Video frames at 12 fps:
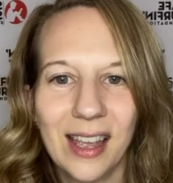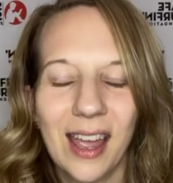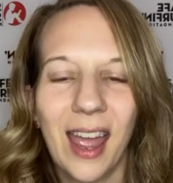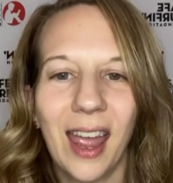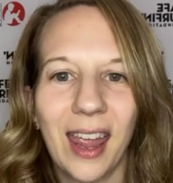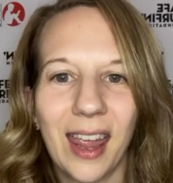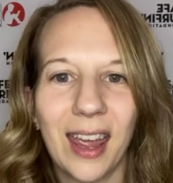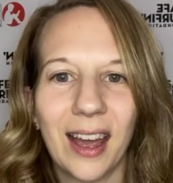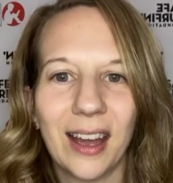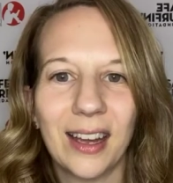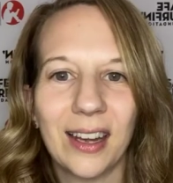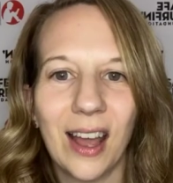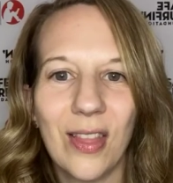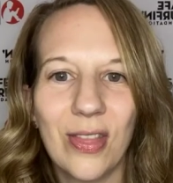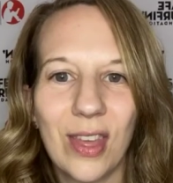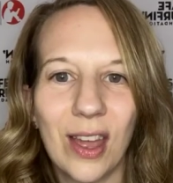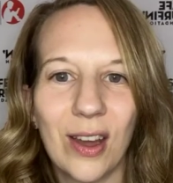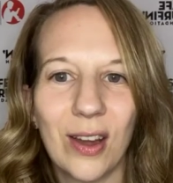and
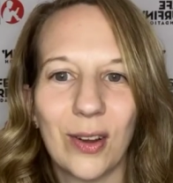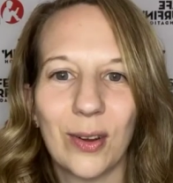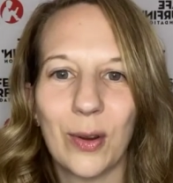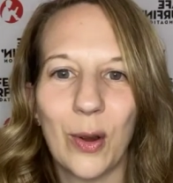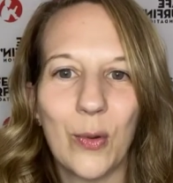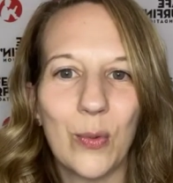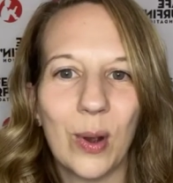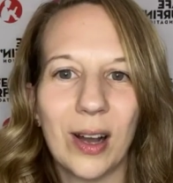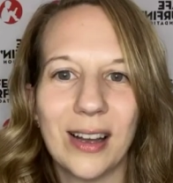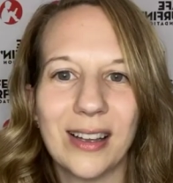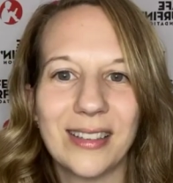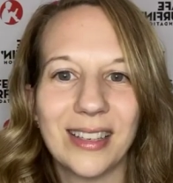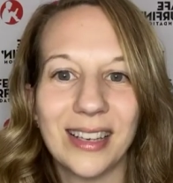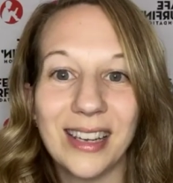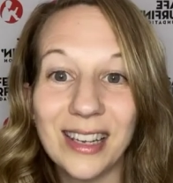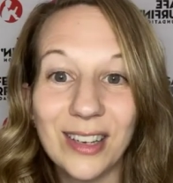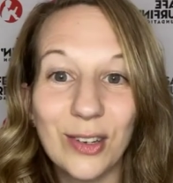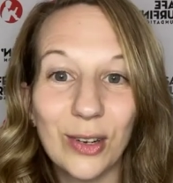there was an
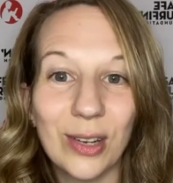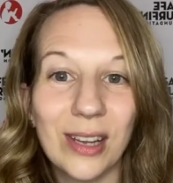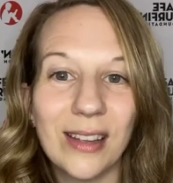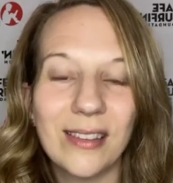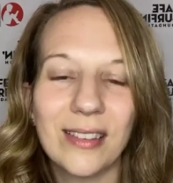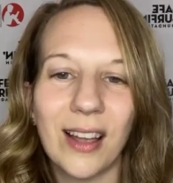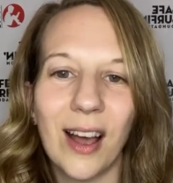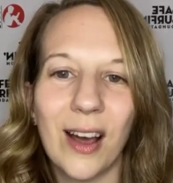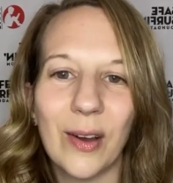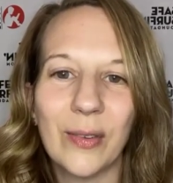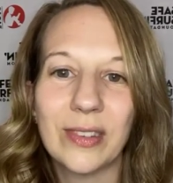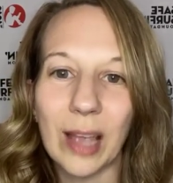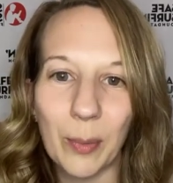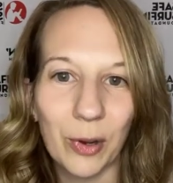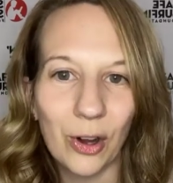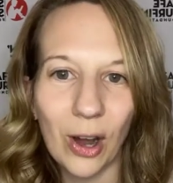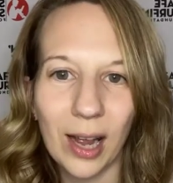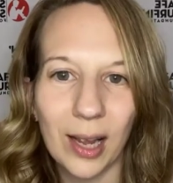increase of cyber
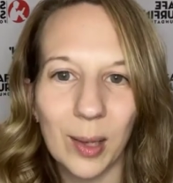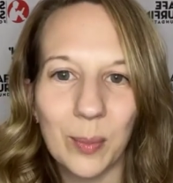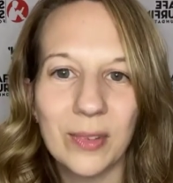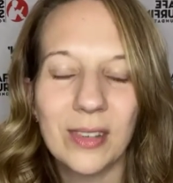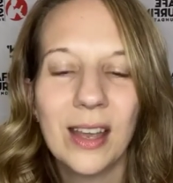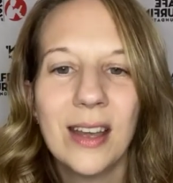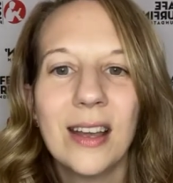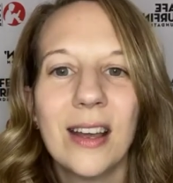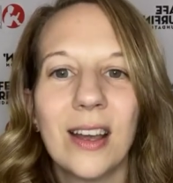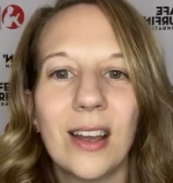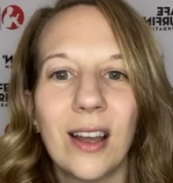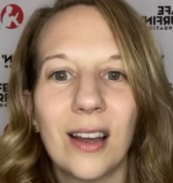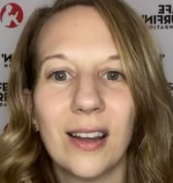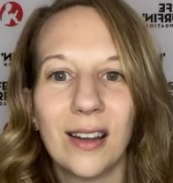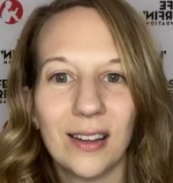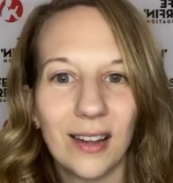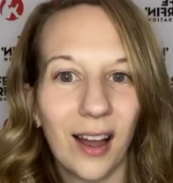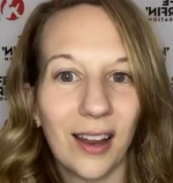crimes
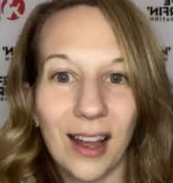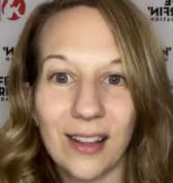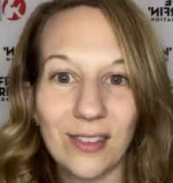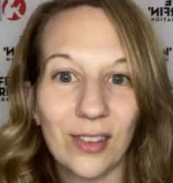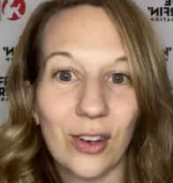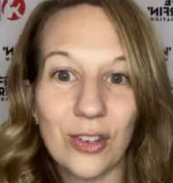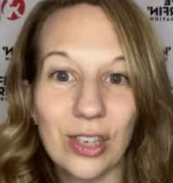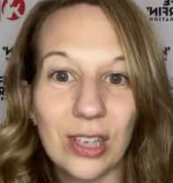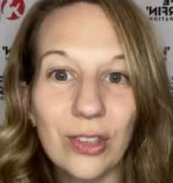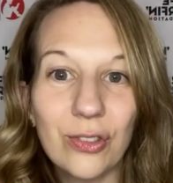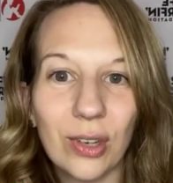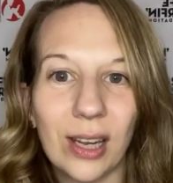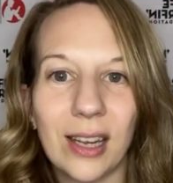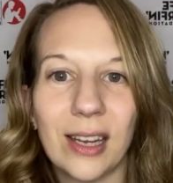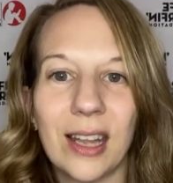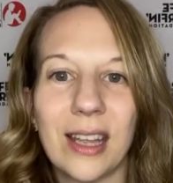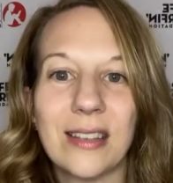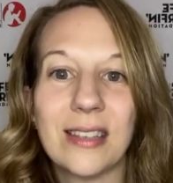against our children
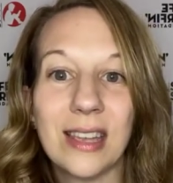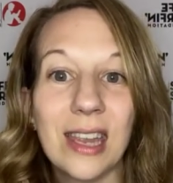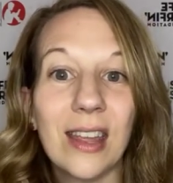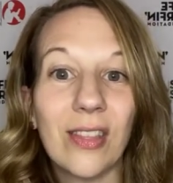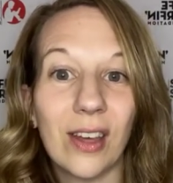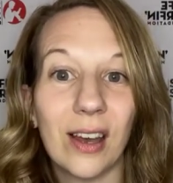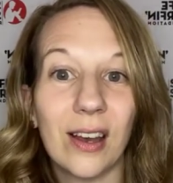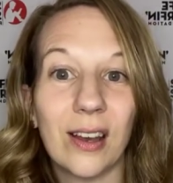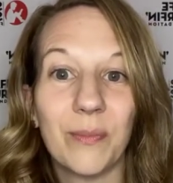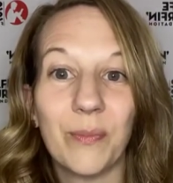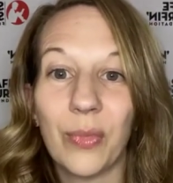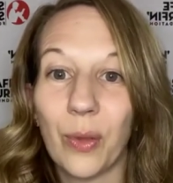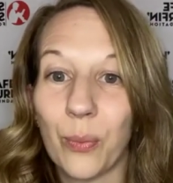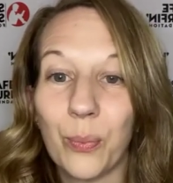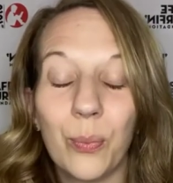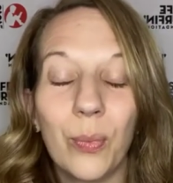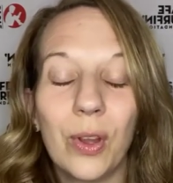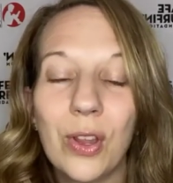and seeing the
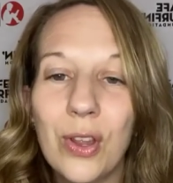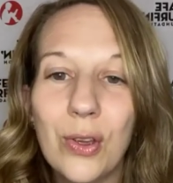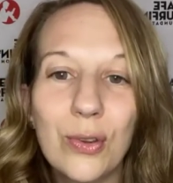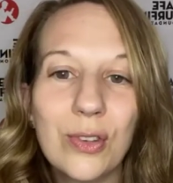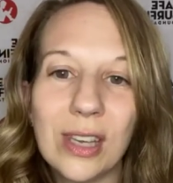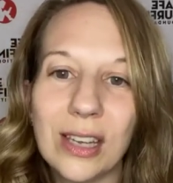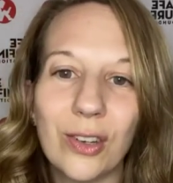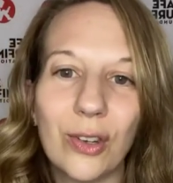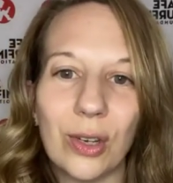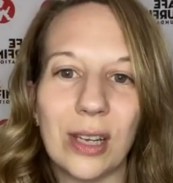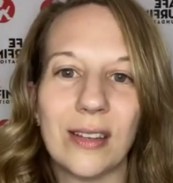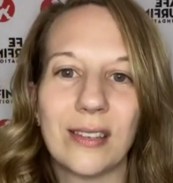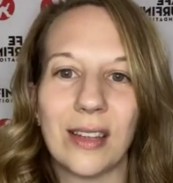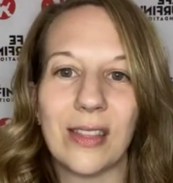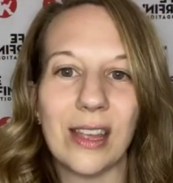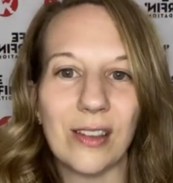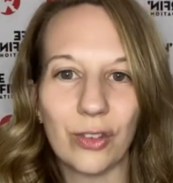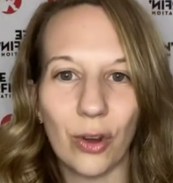huge increase in
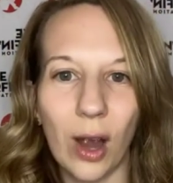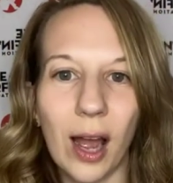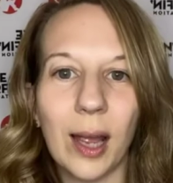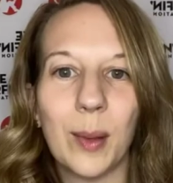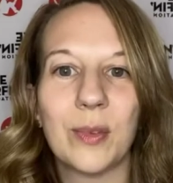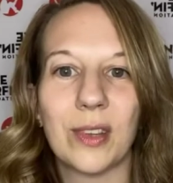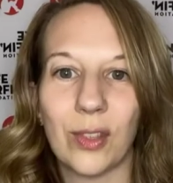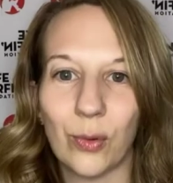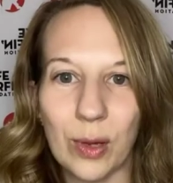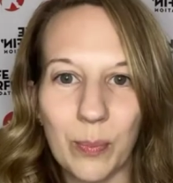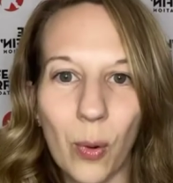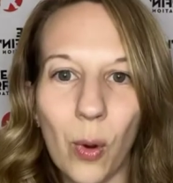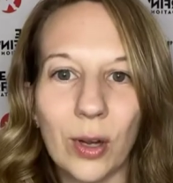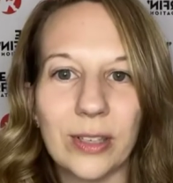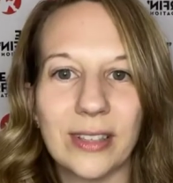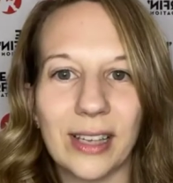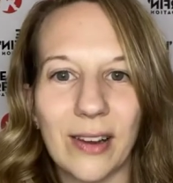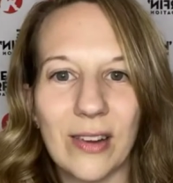these crimes and the
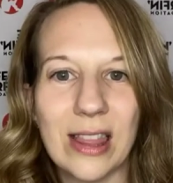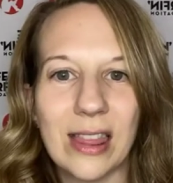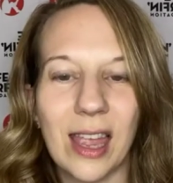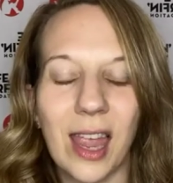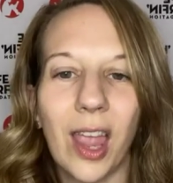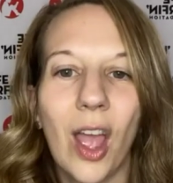reports and everything,